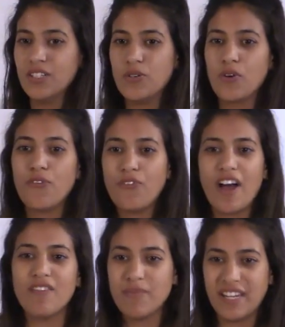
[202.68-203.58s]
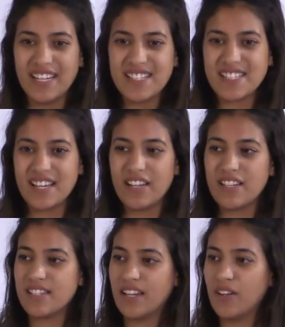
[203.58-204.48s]
Took five minutes and
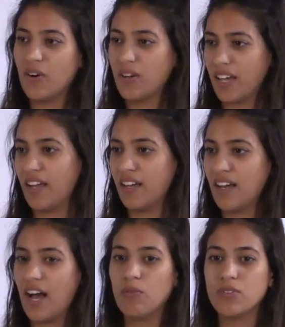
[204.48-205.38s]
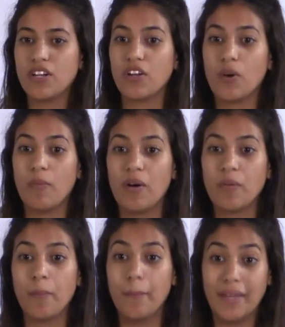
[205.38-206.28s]
I said, okay, I will tell you
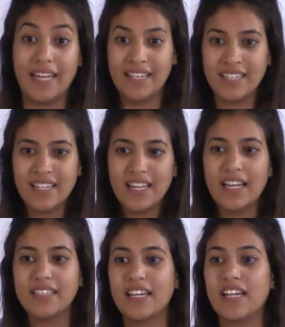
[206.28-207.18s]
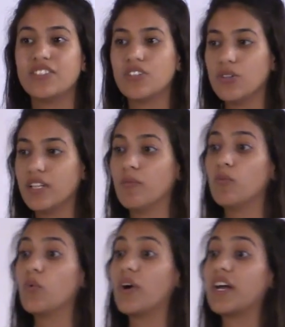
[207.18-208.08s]
about me. And then I told them
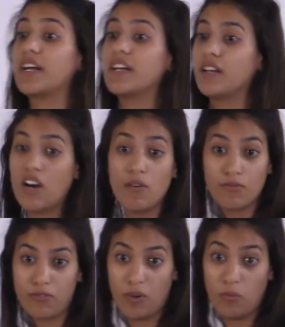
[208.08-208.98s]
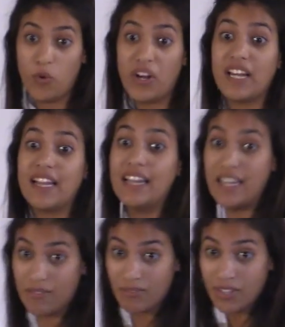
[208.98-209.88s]
where I come from, where I
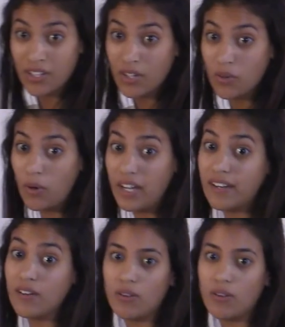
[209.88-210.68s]
live, right?